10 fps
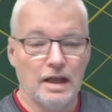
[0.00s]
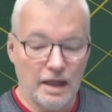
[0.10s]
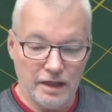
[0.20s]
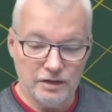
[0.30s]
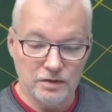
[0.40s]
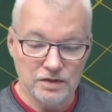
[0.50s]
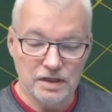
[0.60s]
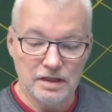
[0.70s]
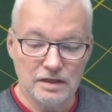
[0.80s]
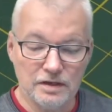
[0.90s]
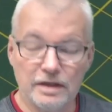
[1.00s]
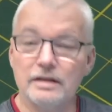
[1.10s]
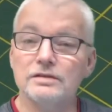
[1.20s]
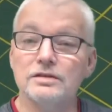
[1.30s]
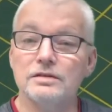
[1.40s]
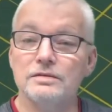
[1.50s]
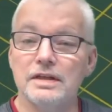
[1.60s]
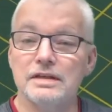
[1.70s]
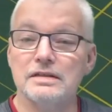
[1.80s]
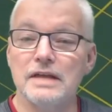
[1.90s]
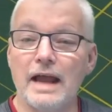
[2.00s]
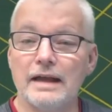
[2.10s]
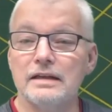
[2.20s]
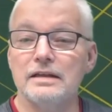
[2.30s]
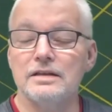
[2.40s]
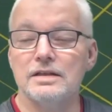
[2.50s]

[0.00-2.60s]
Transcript: and you'll see that it'll do exactly